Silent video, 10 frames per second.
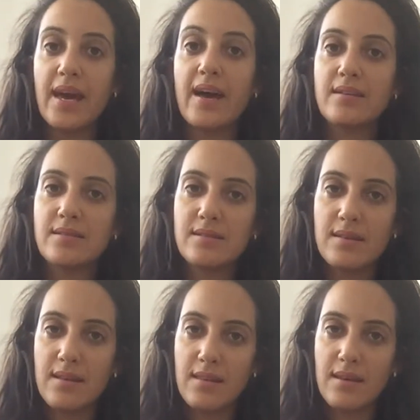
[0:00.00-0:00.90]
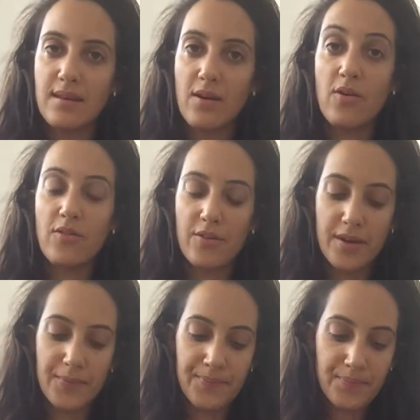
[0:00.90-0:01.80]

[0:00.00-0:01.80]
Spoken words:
eggs in the ovary.